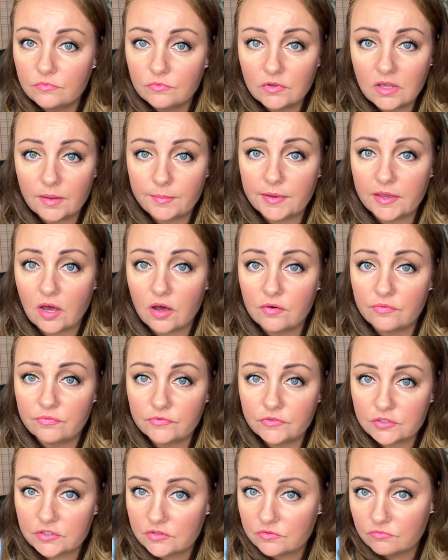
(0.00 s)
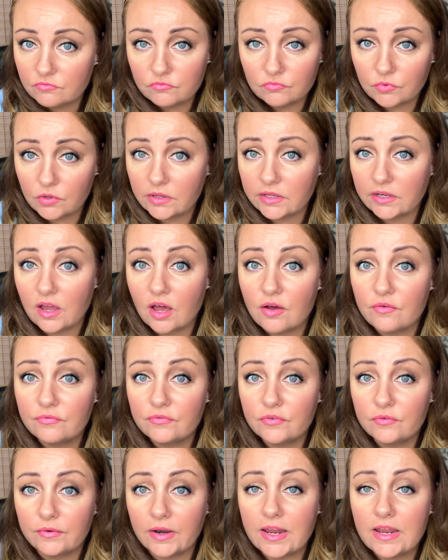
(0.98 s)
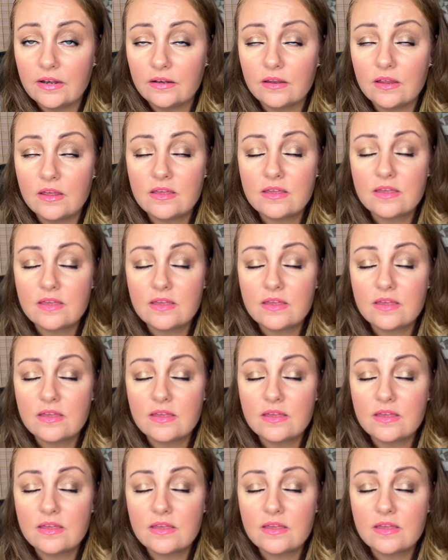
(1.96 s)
coming off, just rolling off, right?